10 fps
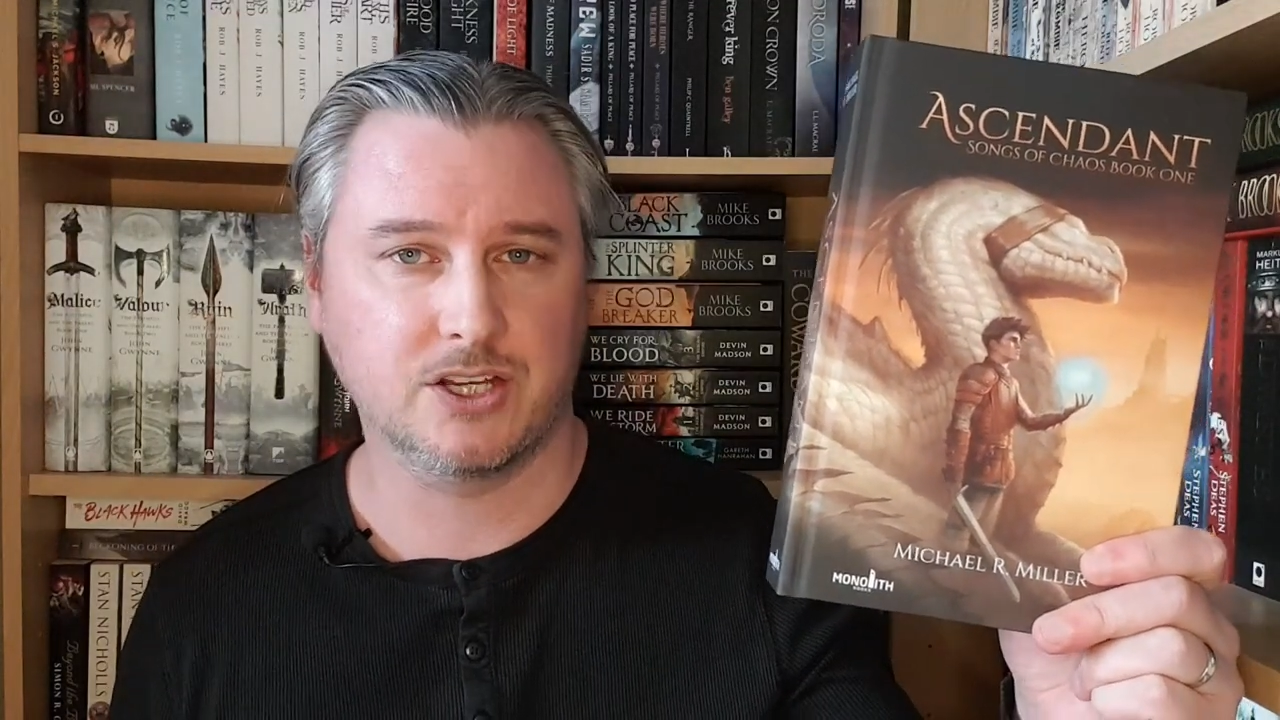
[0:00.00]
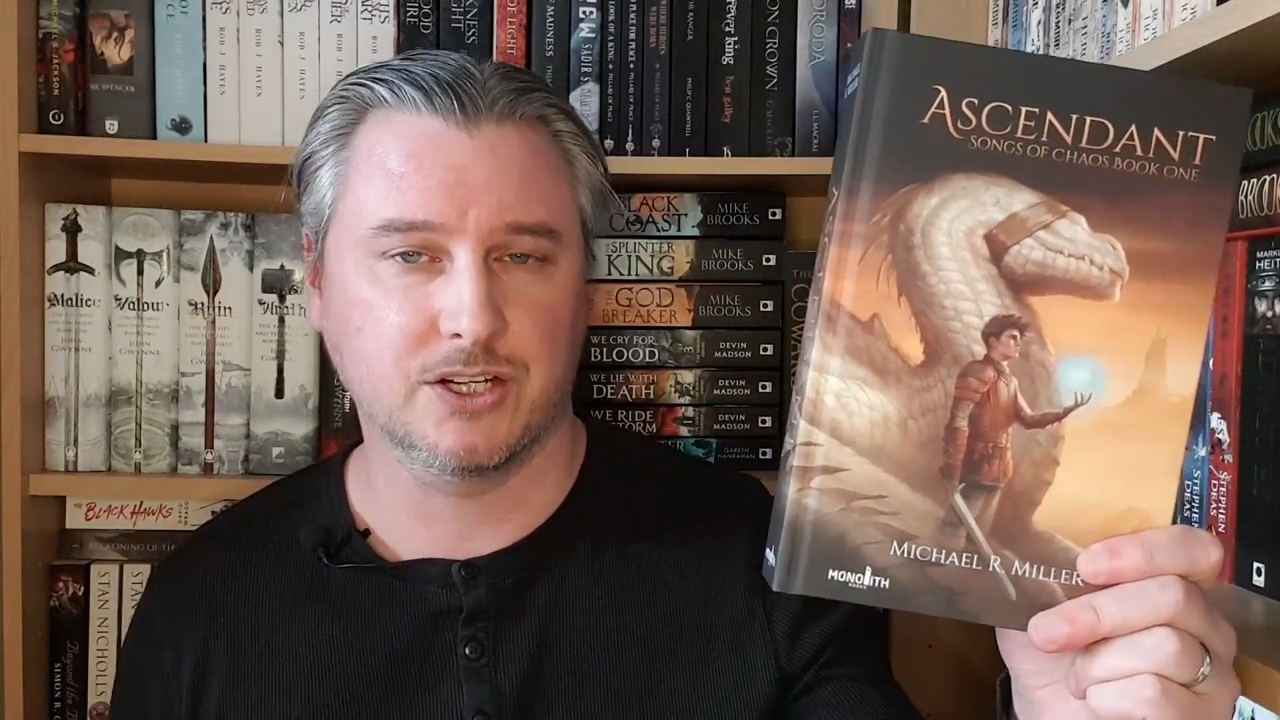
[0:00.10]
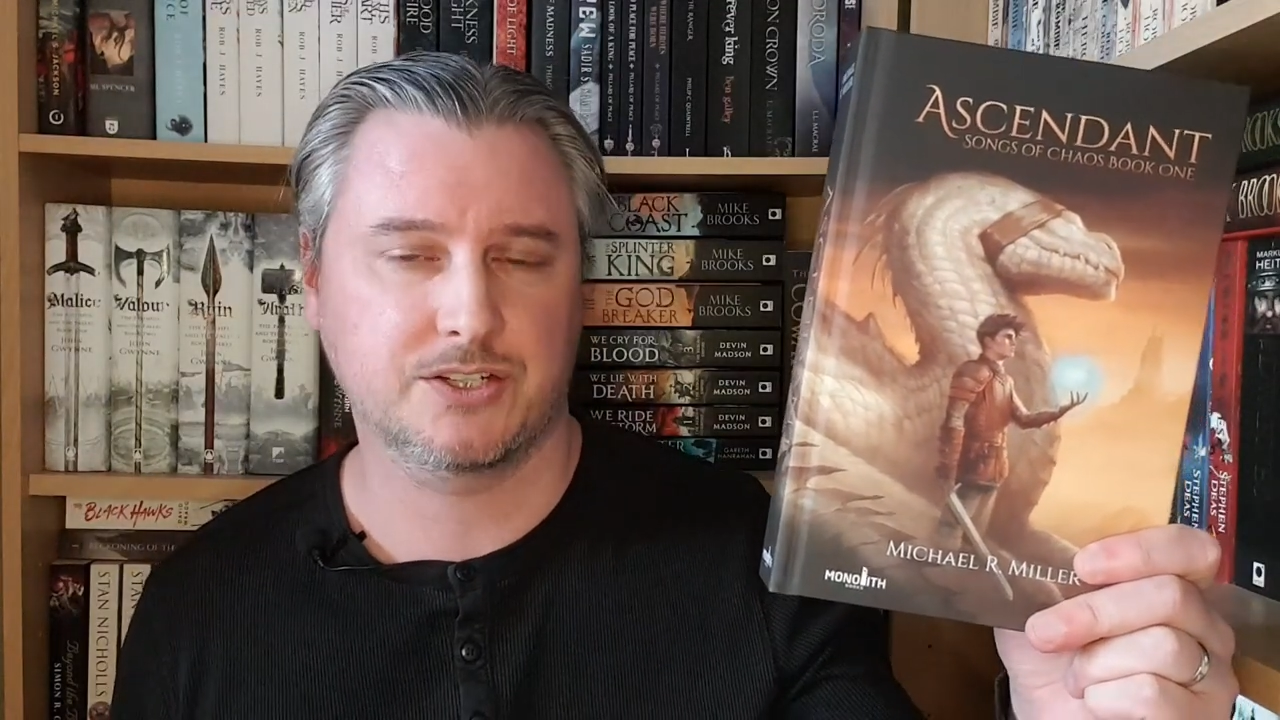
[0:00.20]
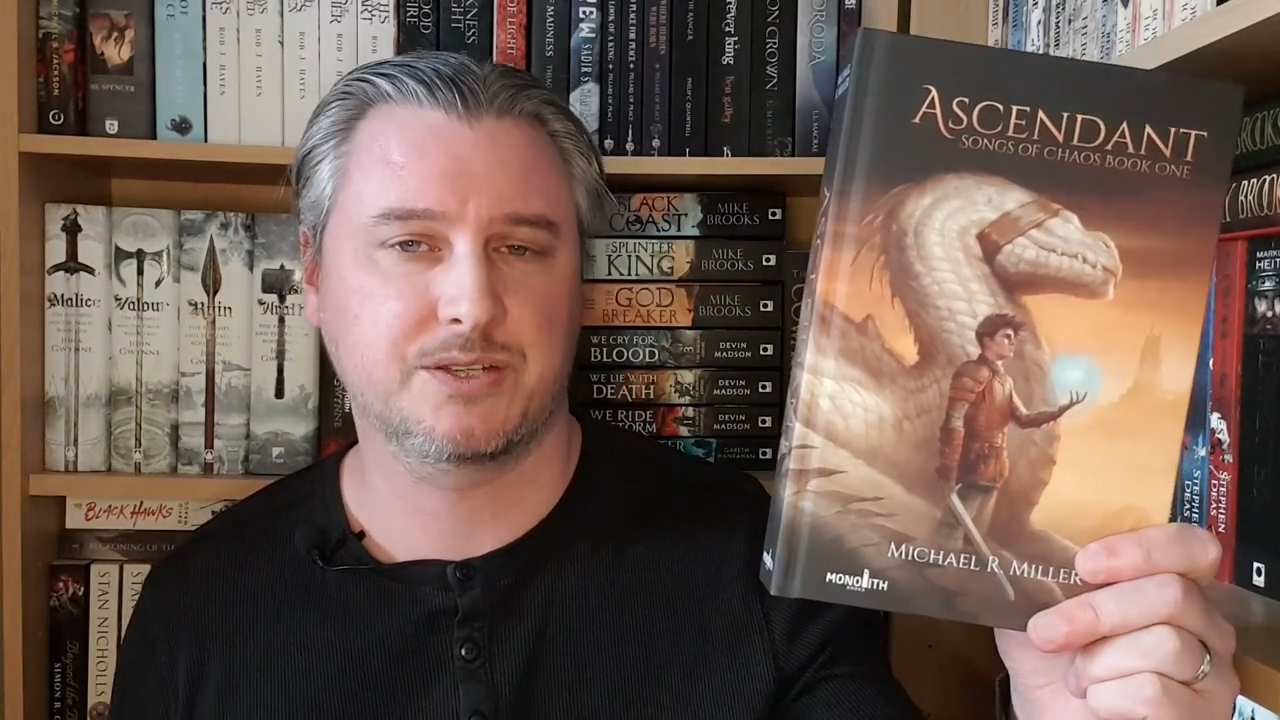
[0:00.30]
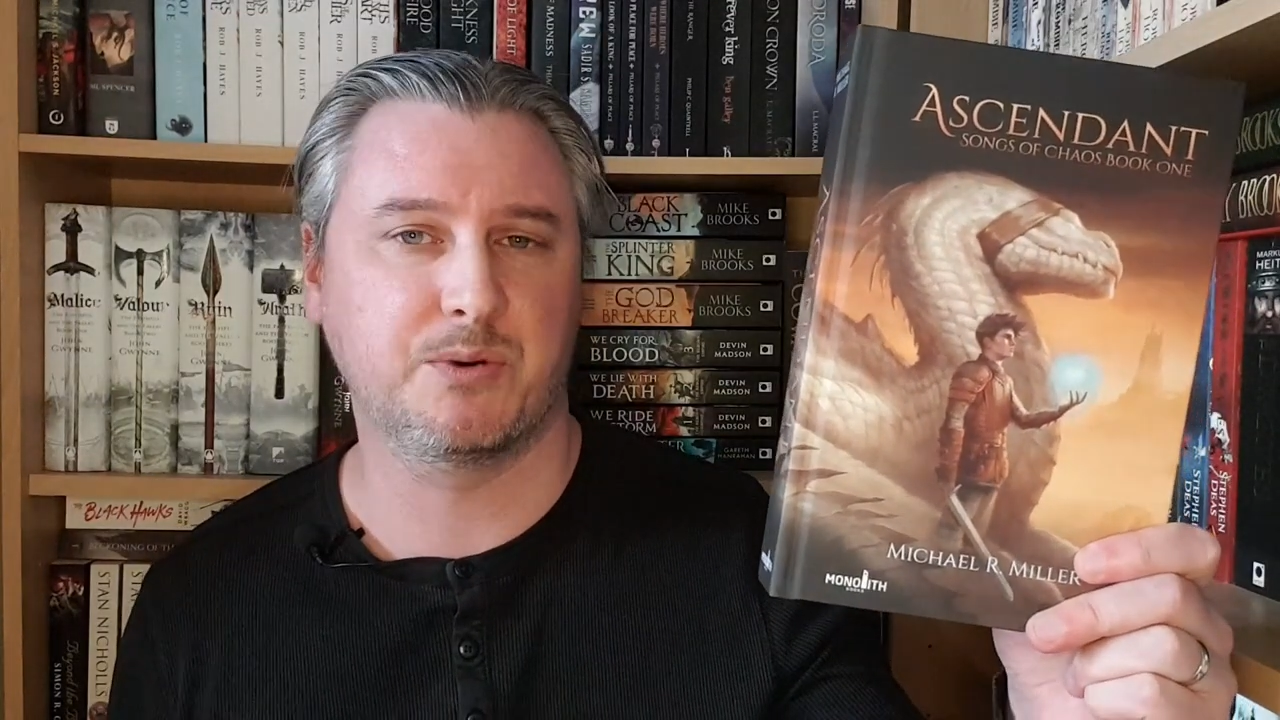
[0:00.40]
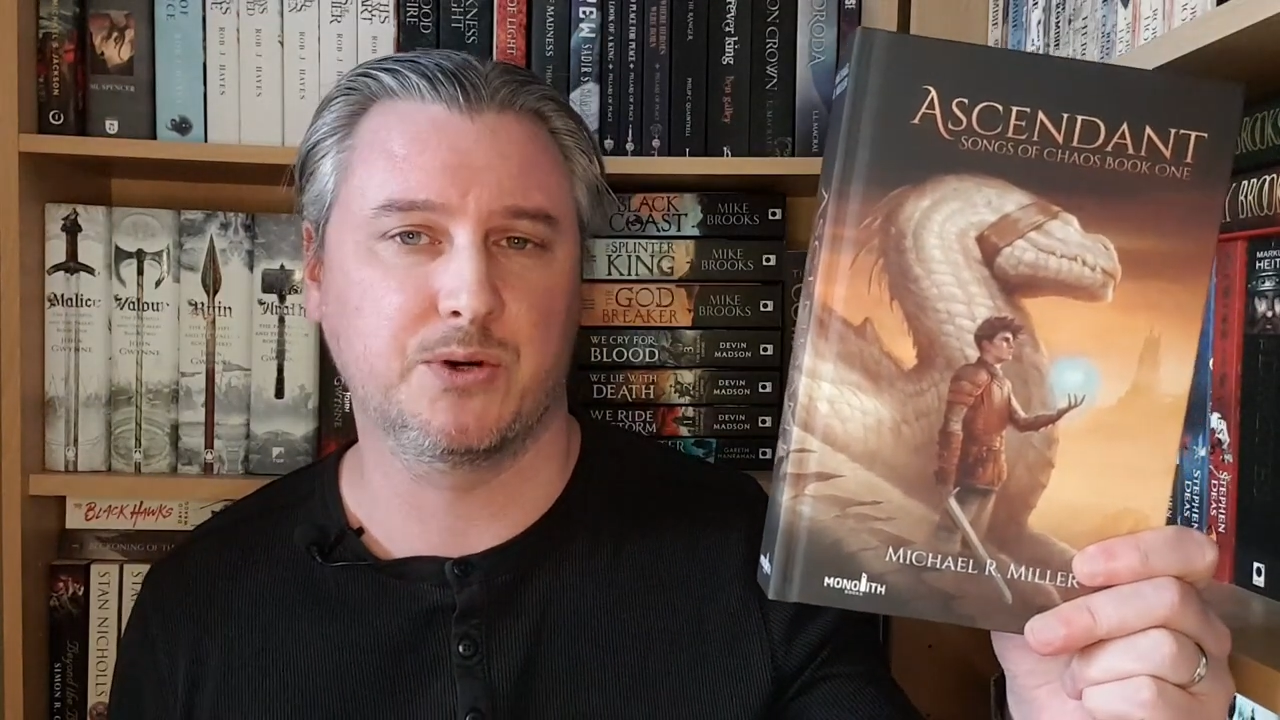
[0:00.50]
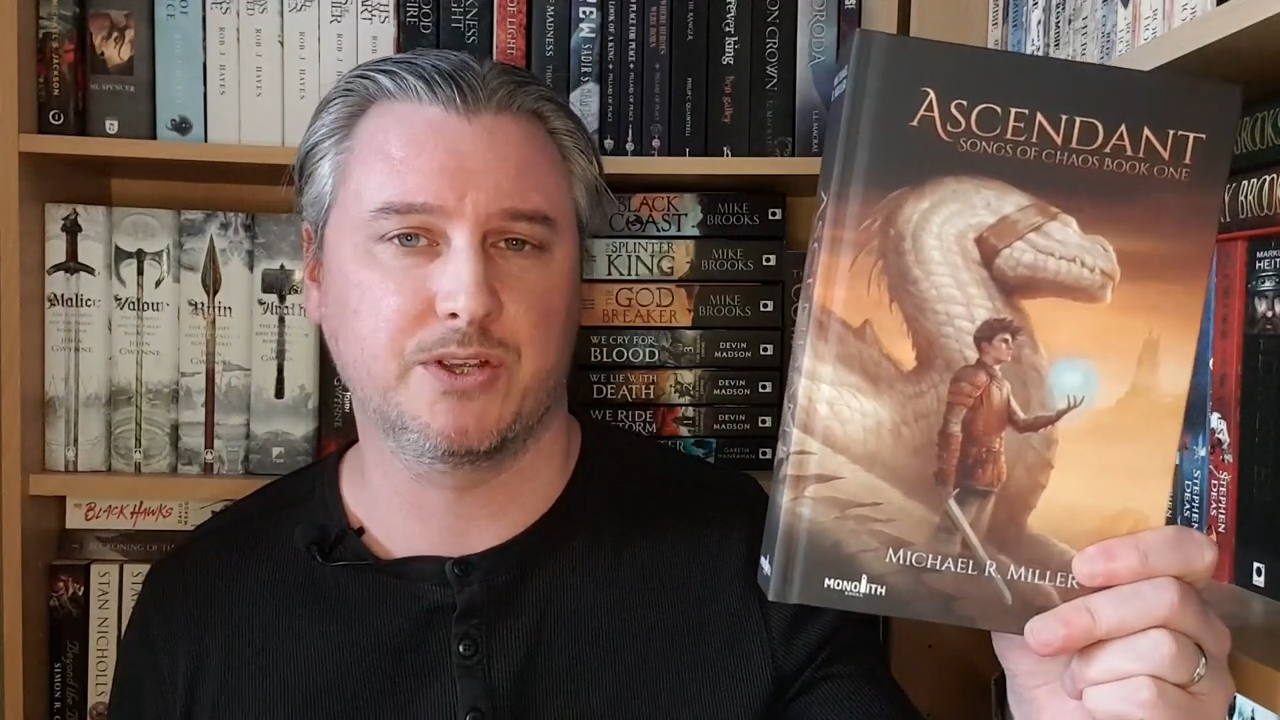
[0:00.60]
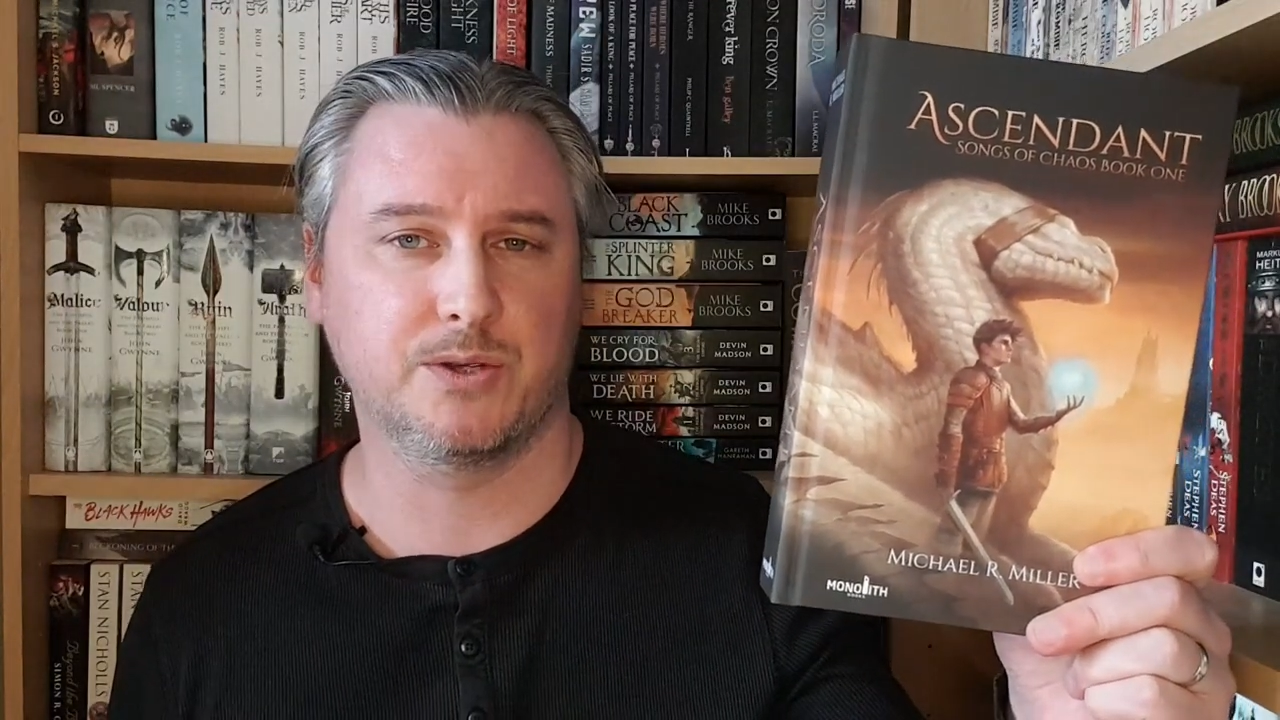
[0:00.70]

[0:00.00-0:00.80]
cook's boy